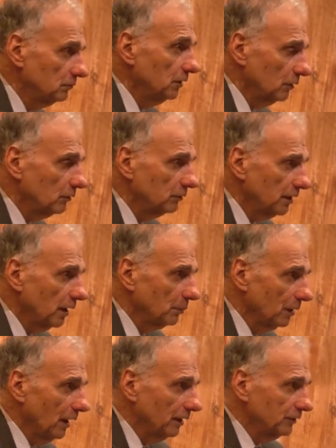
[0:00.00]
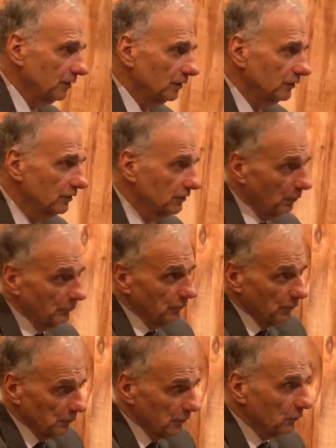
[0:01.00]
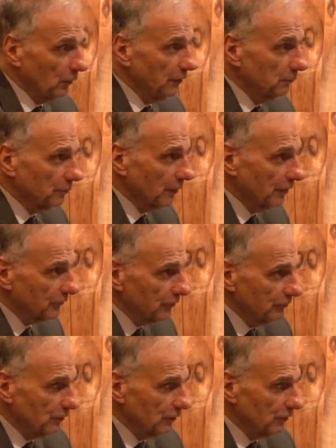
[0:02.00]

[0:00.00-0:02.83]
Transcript: you know, cable access. Some of them are quite impressive.